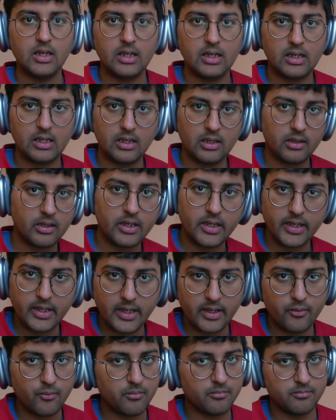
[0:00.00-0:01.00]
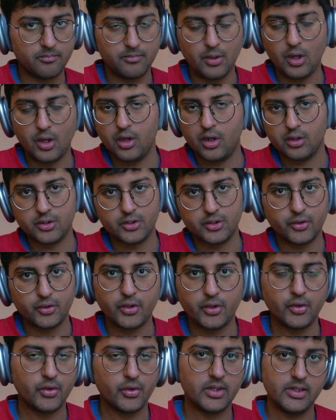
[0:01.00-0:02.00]
uh, creating blogs or
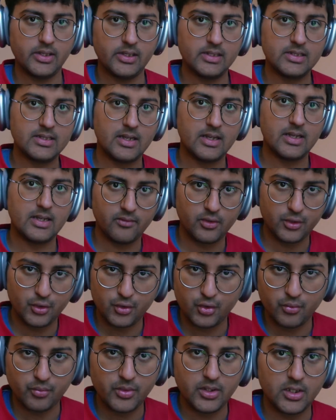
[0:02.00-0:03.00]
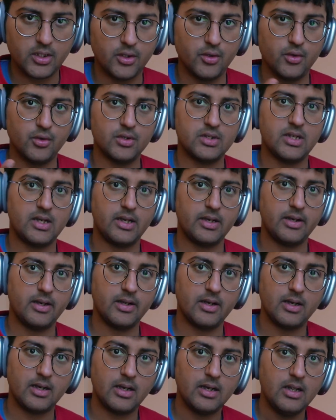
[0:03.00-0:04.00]
tutorials and YouTube videos and,
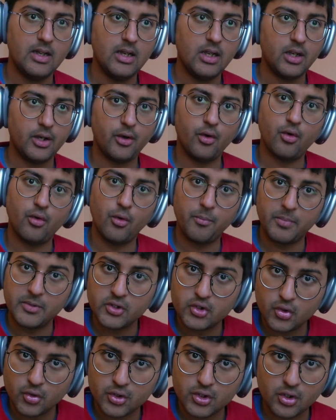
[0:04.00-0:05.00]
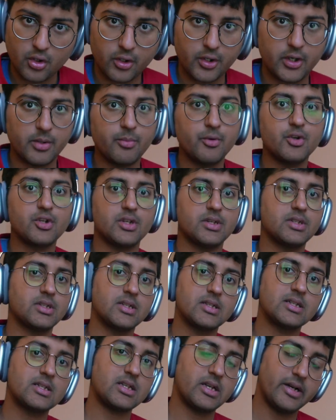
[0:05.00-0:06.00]
uh, you know, open source contributions
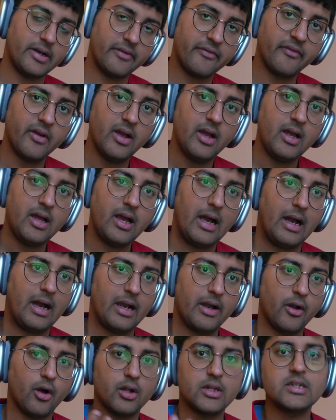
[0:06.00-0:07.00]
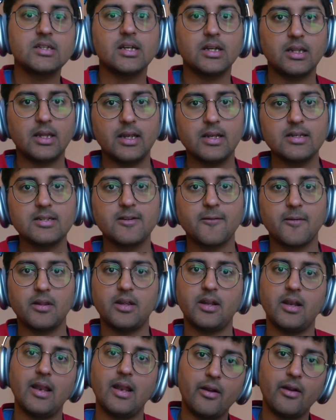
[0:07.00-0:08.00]
and stuff and all these other things. And
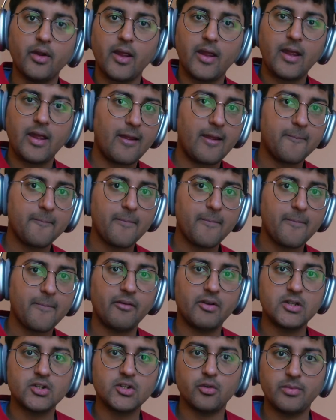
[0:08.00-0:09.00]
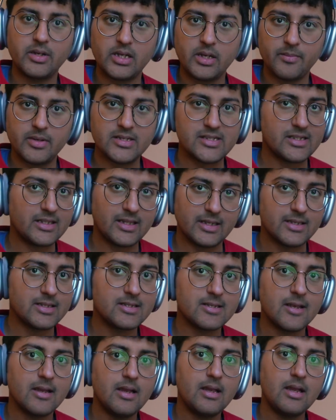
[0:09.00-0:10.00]
they're like, okay, hey, I've done so many amazing
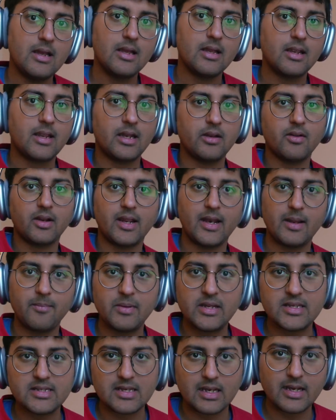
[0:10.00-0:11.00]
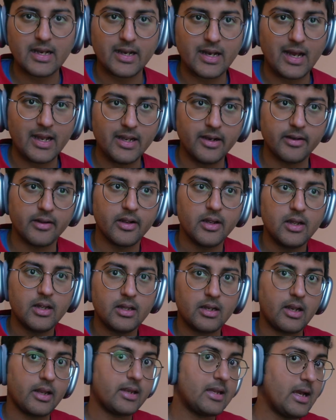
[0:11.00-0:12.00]
things. Can you, can I please get hired?
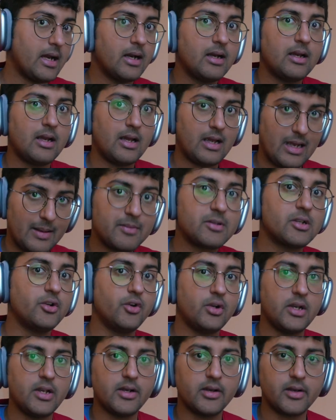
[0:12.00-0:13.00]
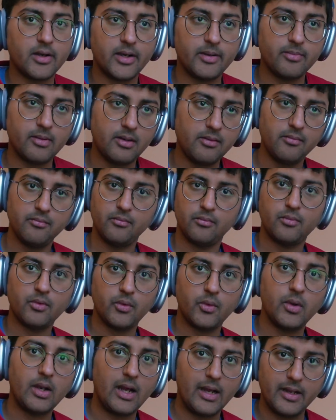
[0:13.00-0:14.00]
Like, yeah, absolutely incredible.
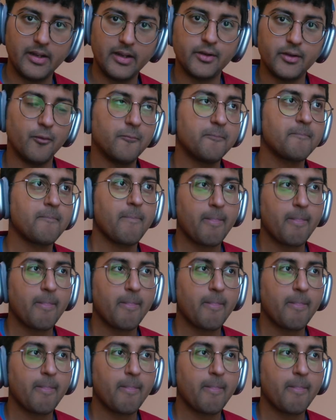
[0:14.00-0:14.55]
We will hire you.